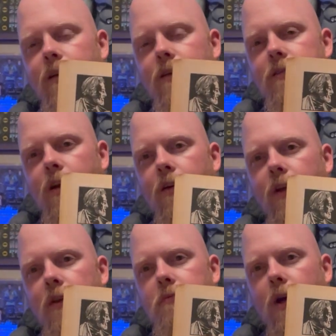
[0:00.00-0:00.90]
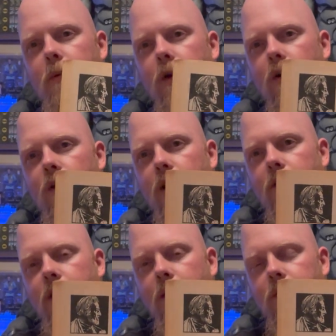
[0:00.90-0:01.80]
So, he's probably alright on
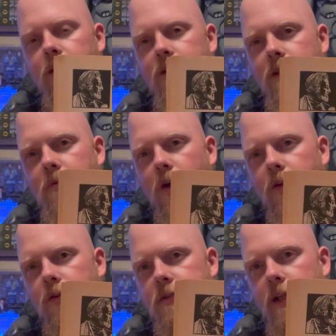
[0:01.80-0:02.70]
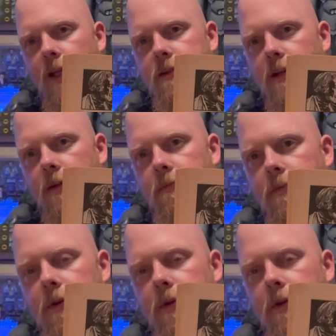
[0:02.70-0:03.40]
that one, because he probably knew his dad's name.